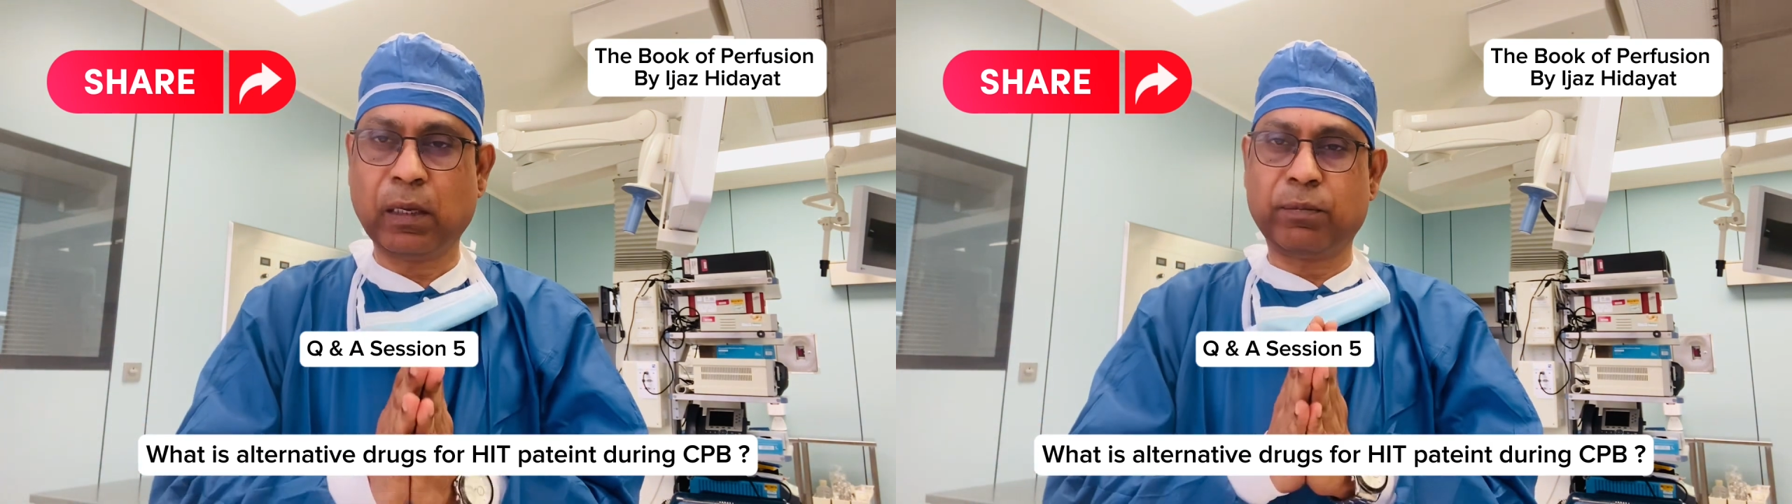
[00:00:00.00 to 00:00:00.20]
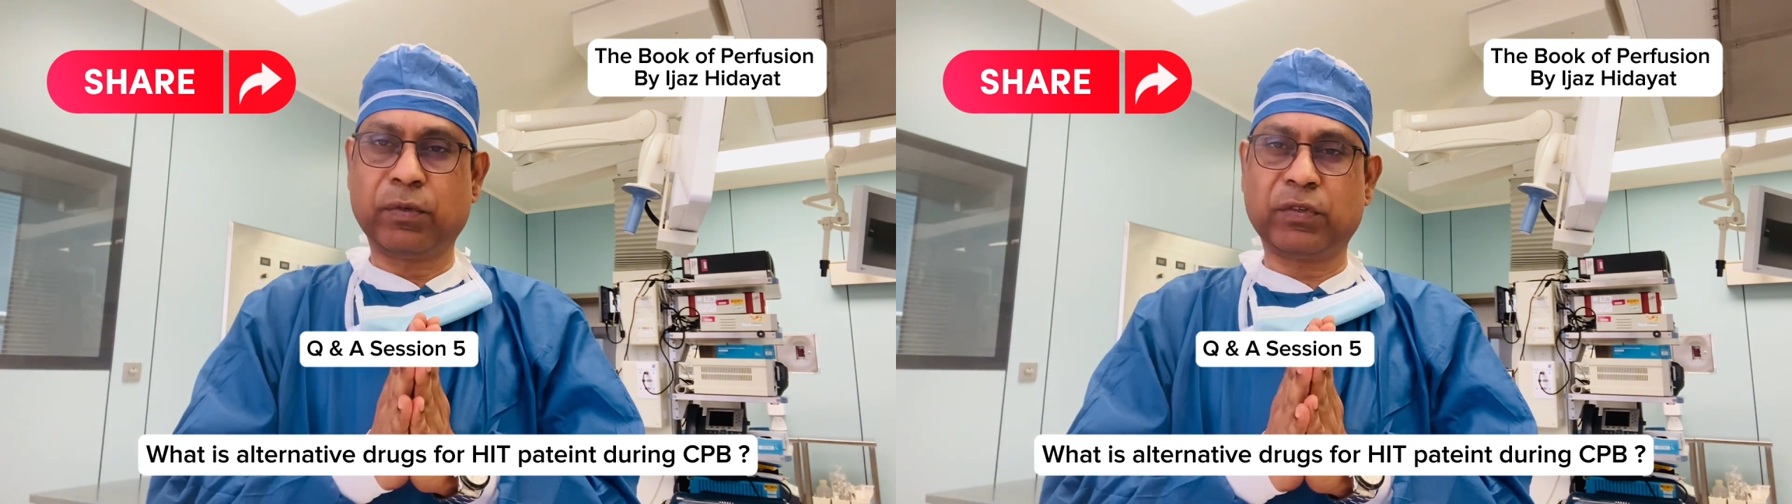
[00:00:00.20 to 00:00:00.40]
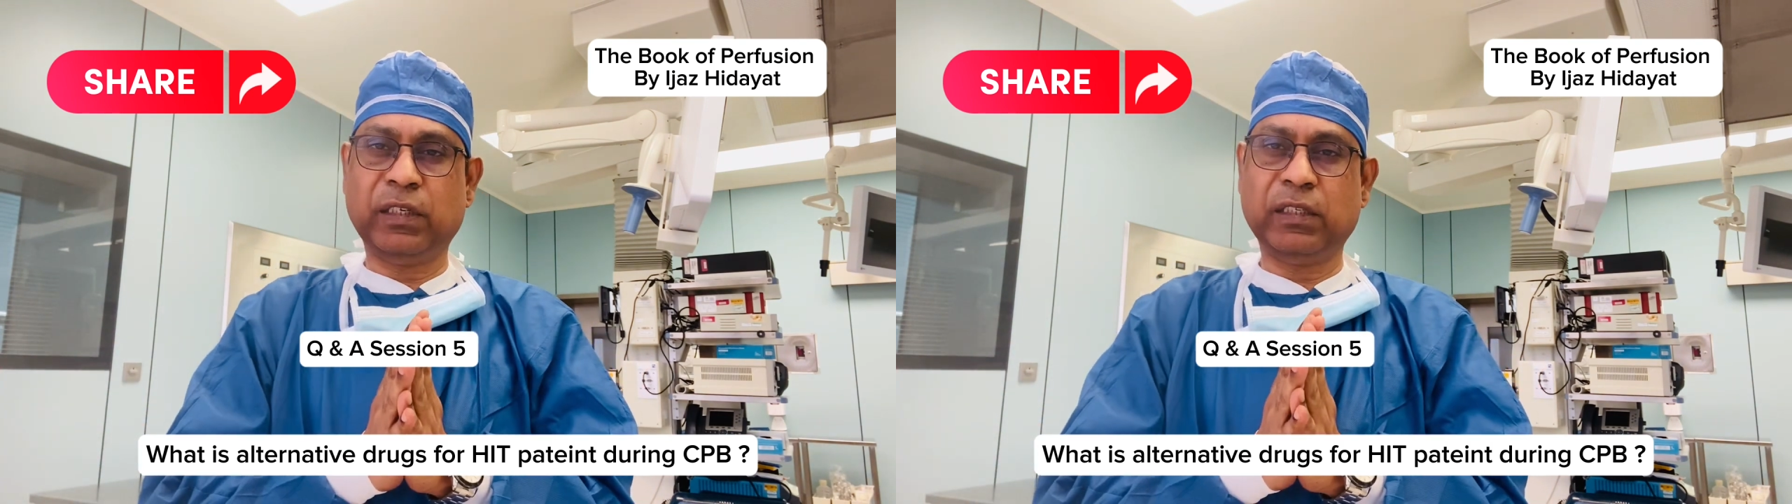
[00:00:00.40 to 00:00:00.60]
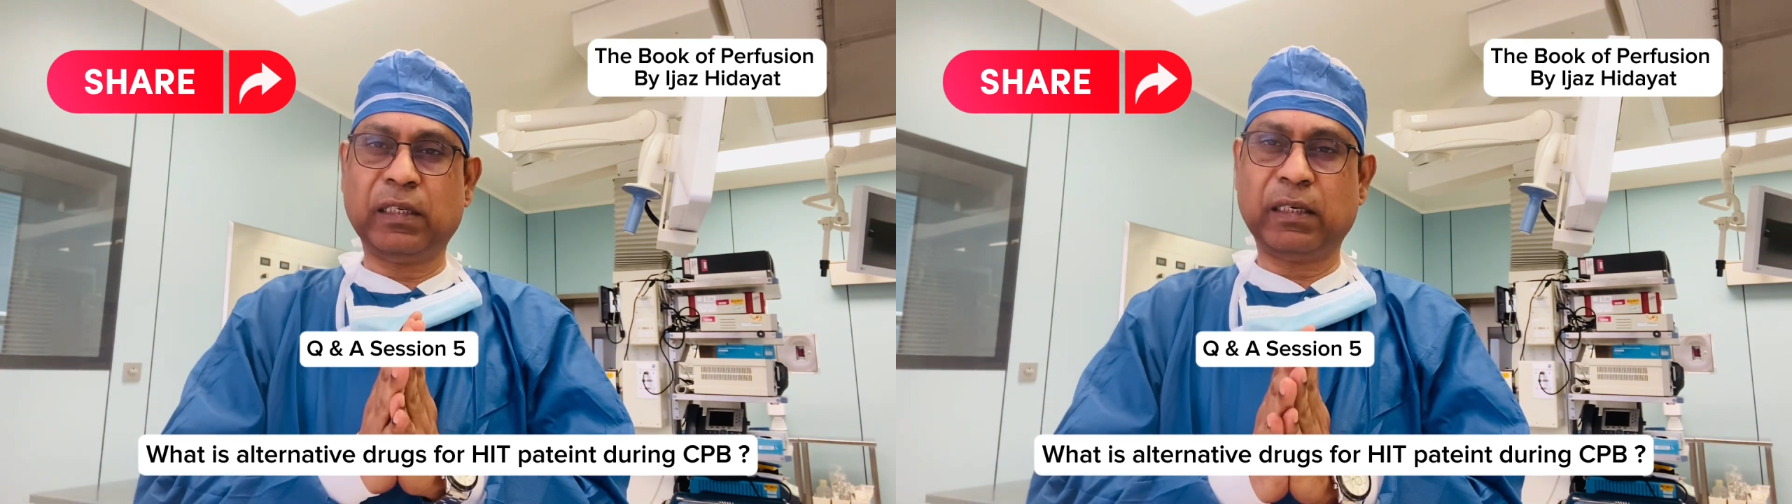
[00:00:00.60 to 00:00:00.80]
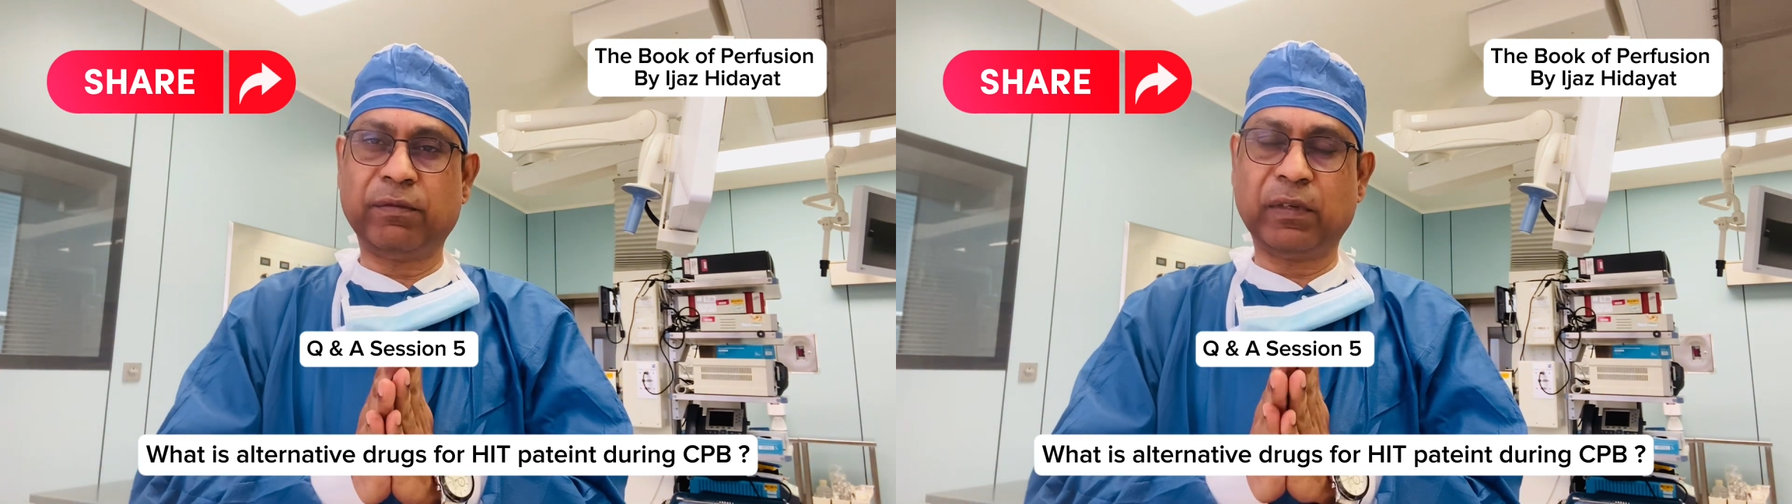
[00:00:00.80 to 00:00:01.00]

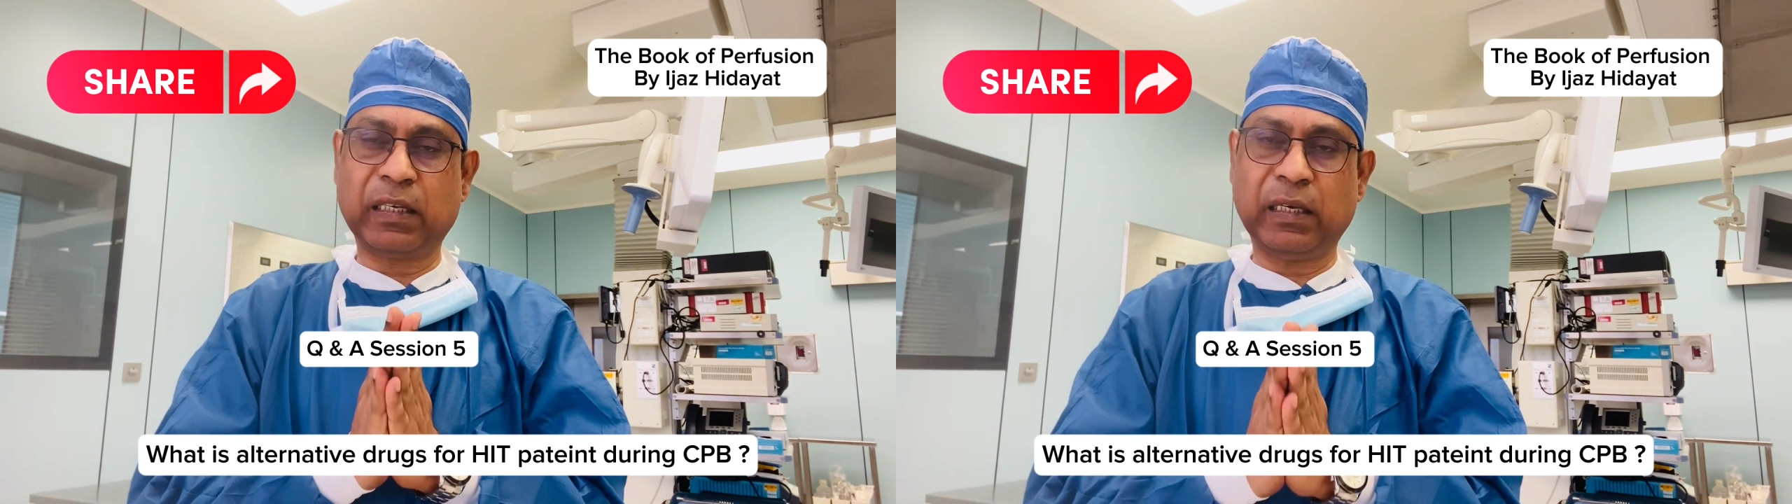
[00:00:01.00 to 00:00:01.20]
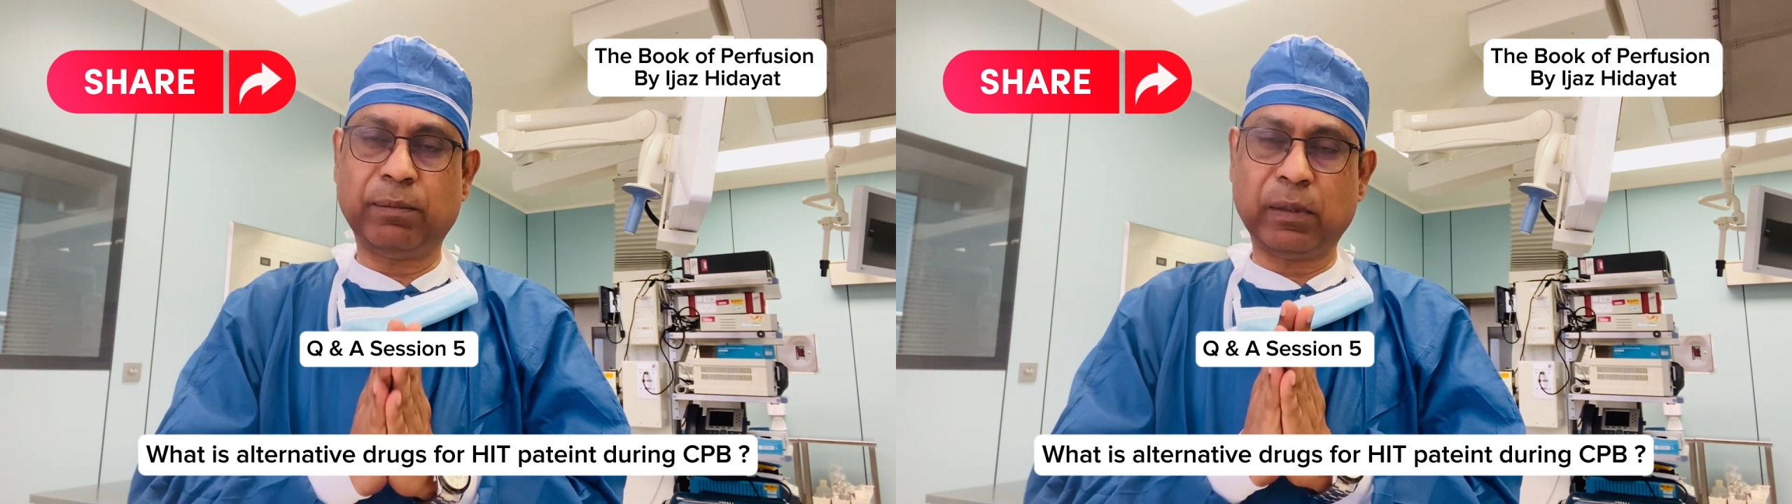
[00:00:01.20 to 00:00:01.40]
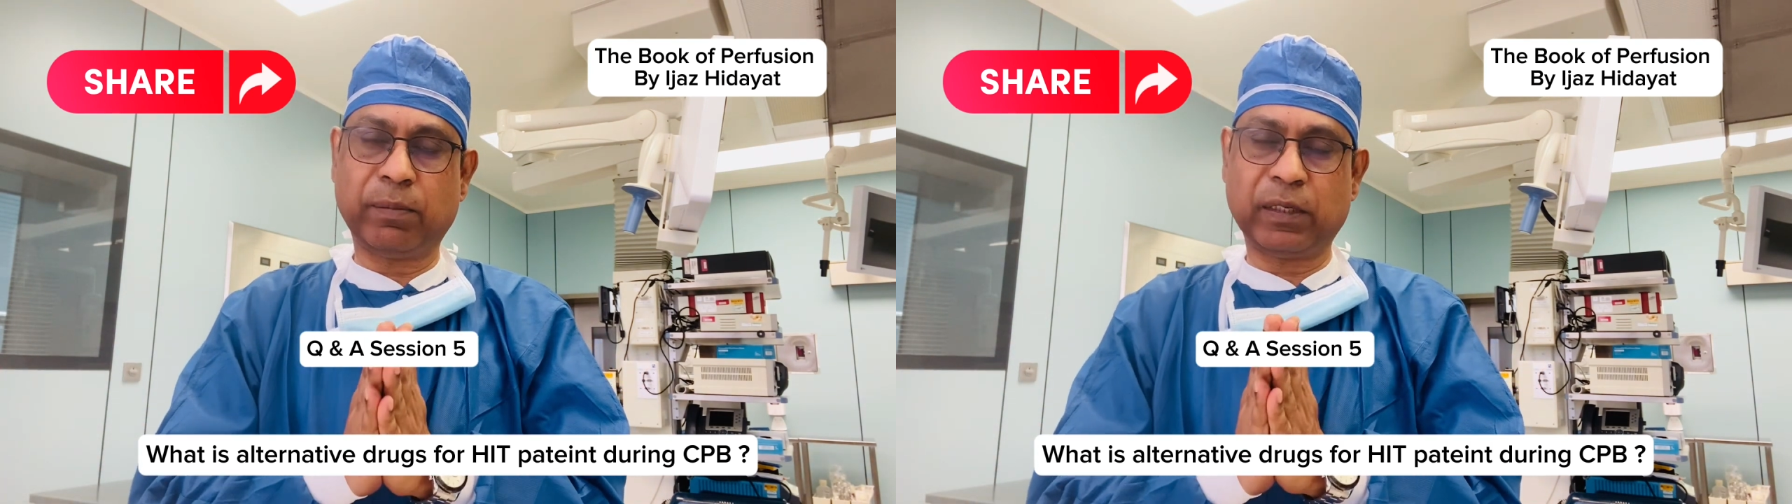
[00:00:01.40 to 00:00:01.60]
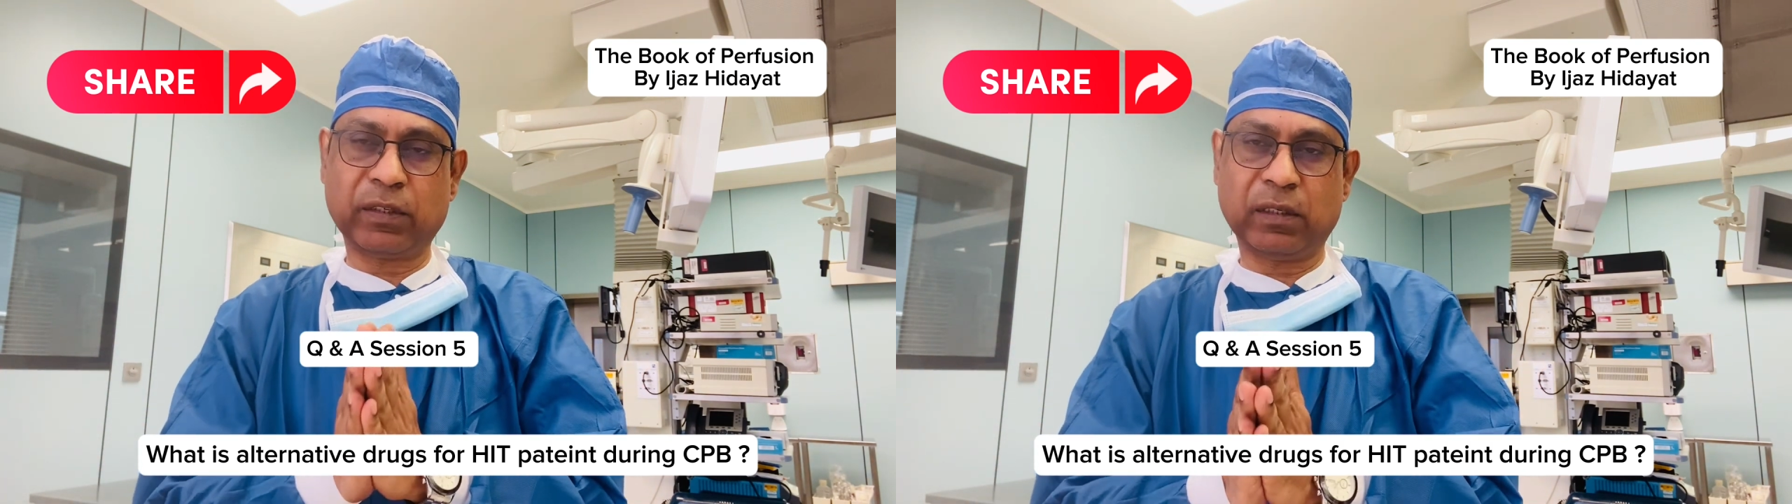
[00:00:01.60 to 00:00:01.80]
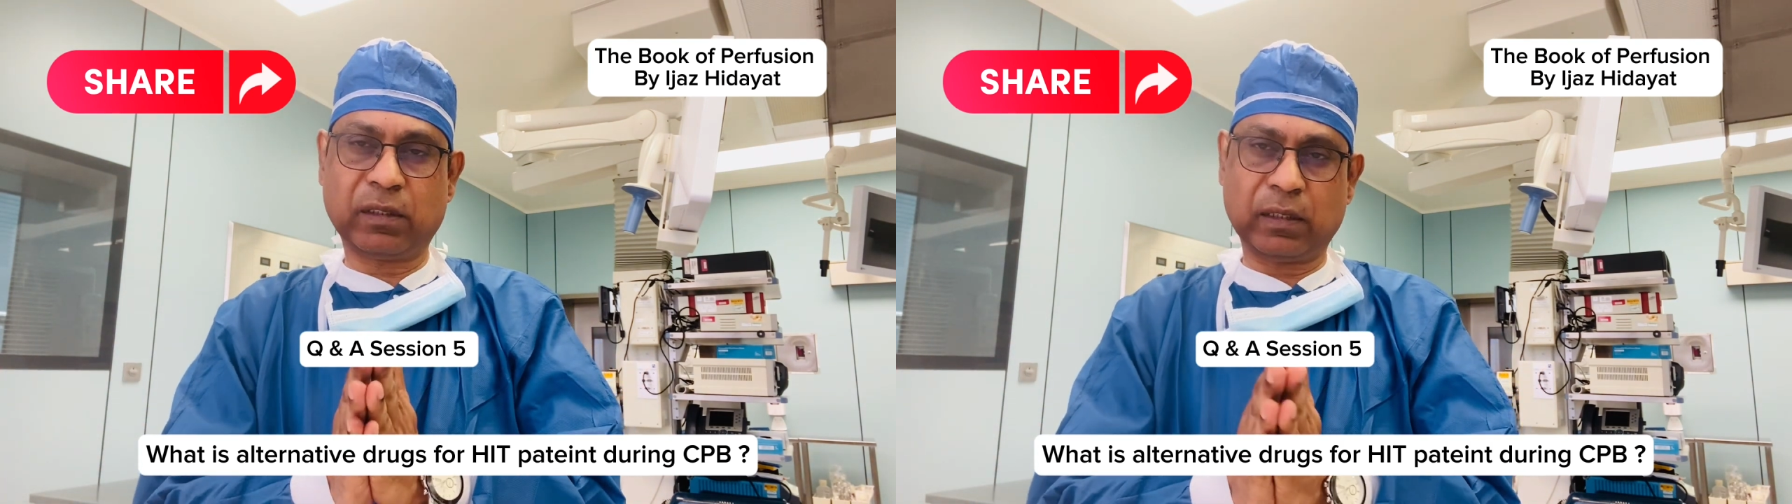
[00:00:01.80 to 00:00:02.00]
procedure, and we keep the
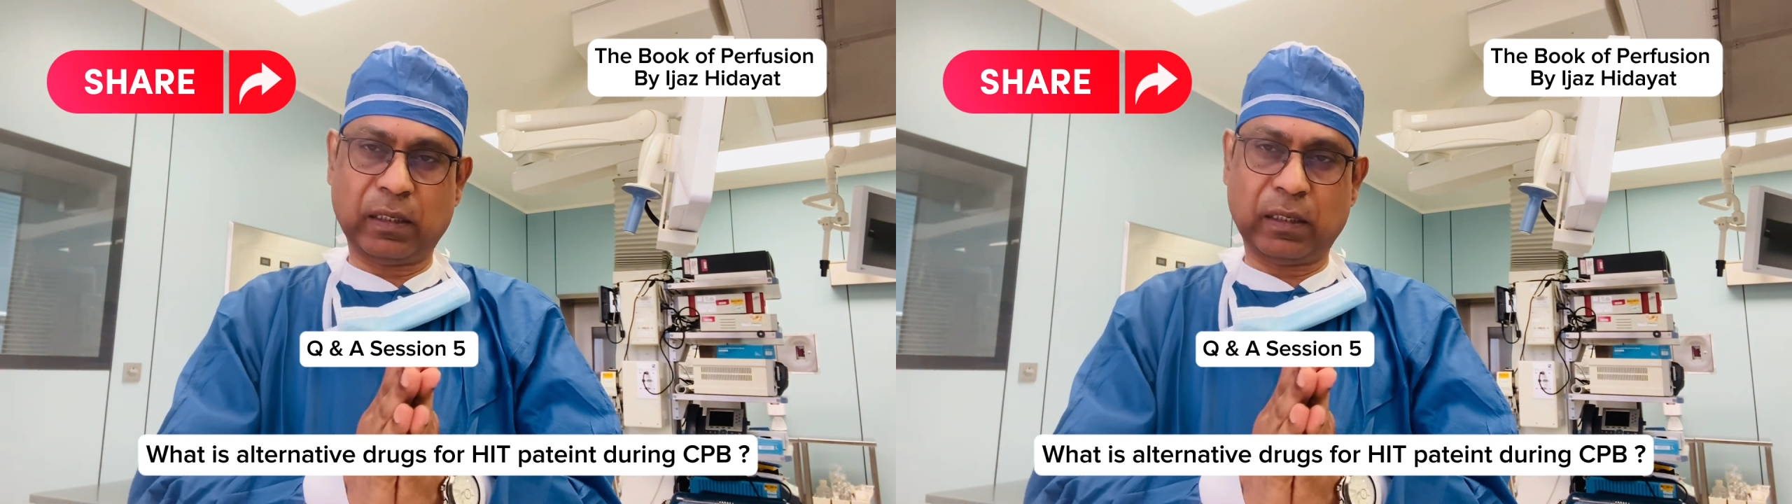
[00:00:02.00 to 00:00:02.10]
patients